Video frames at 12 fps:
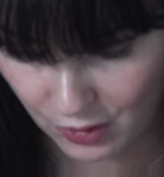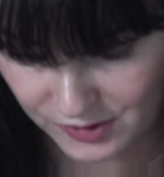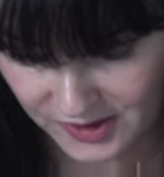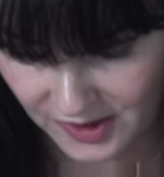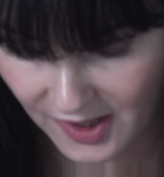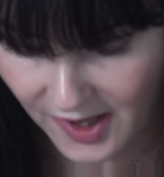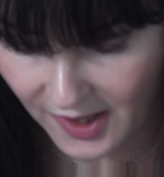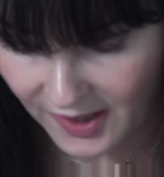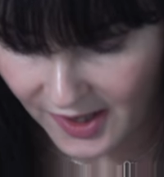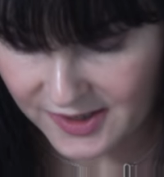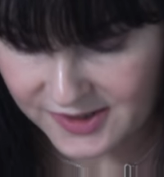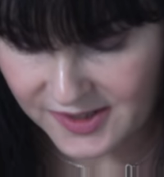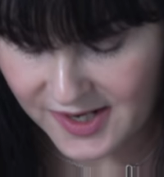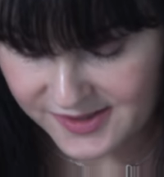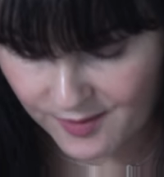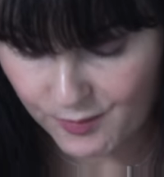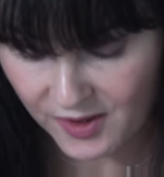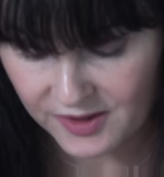gaudy. And
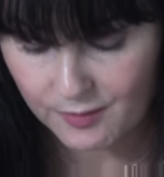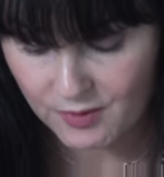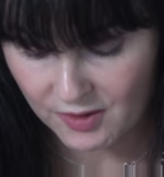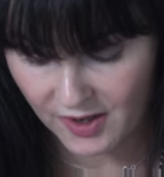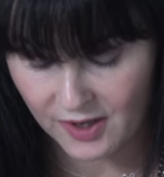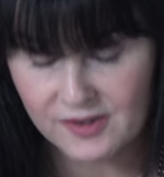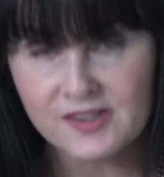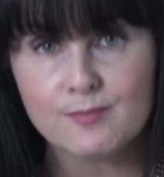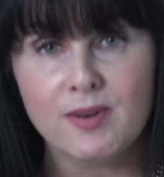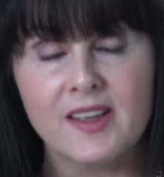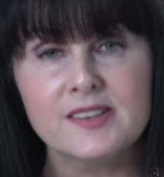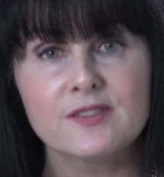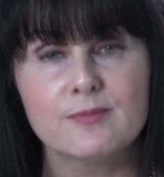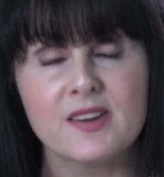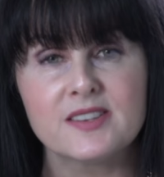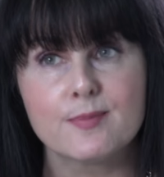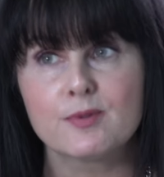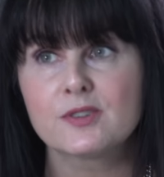yes, I'm wearing them around the house in place of
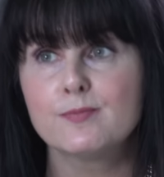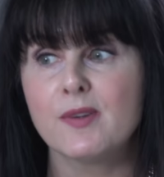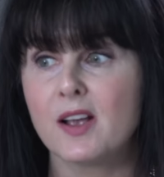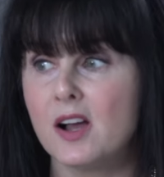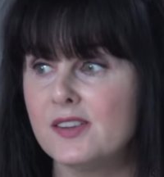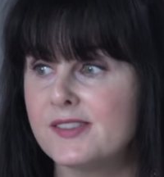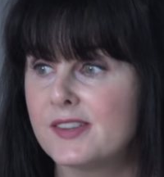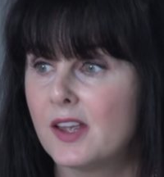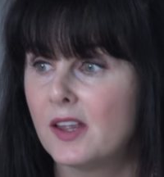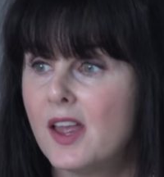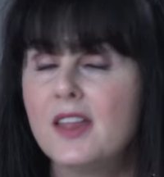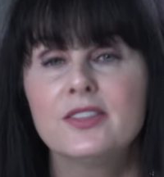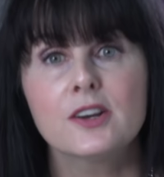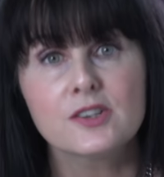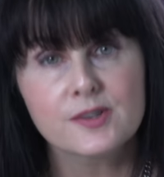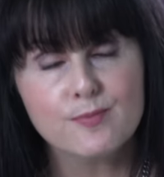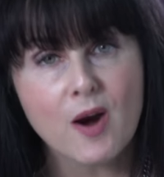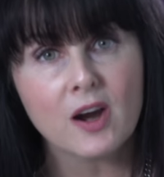my slippers because
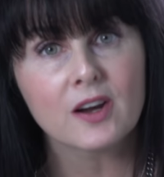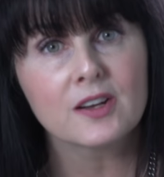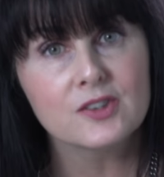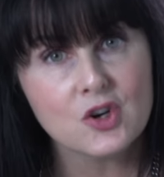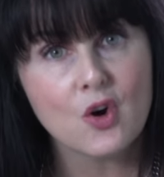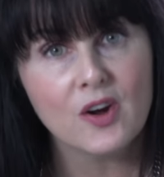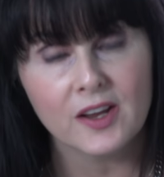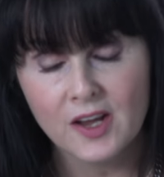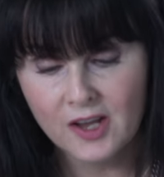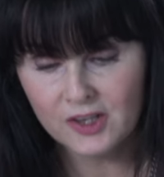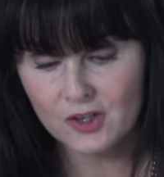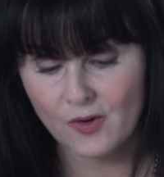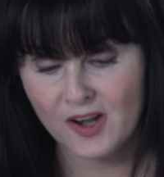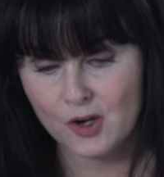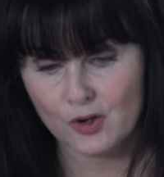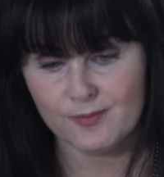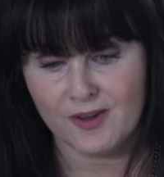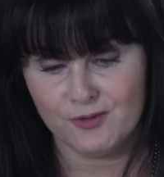they're spark and joy. You know, I
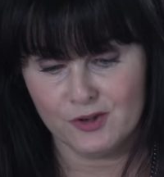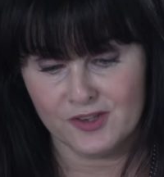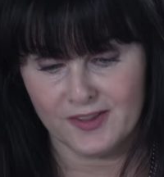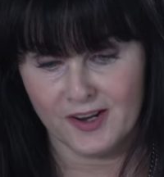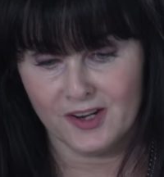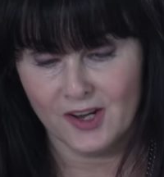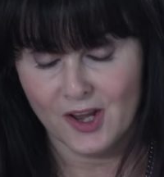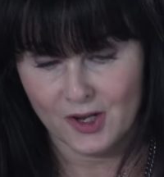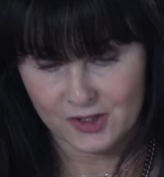look at my foot and I think,